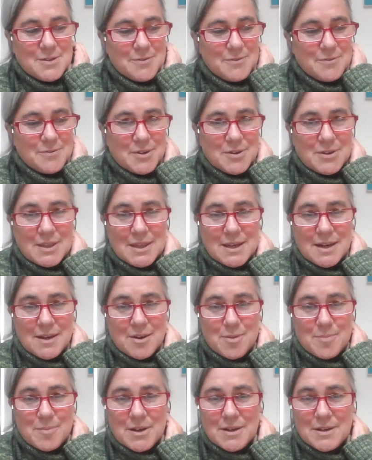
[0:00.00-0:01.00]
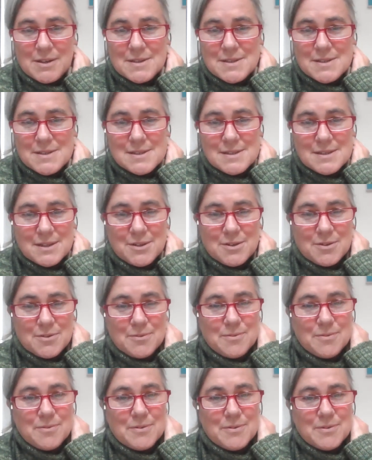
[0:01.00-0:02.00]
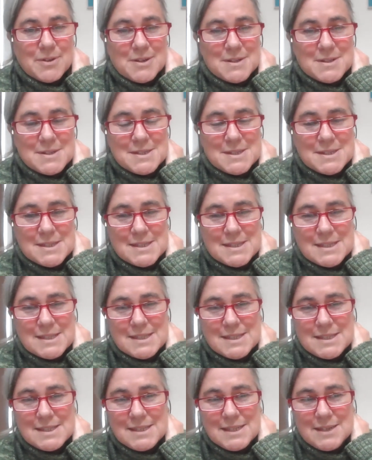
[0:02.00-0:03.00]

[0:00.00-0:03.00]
So we've got the air miles, you know, we've got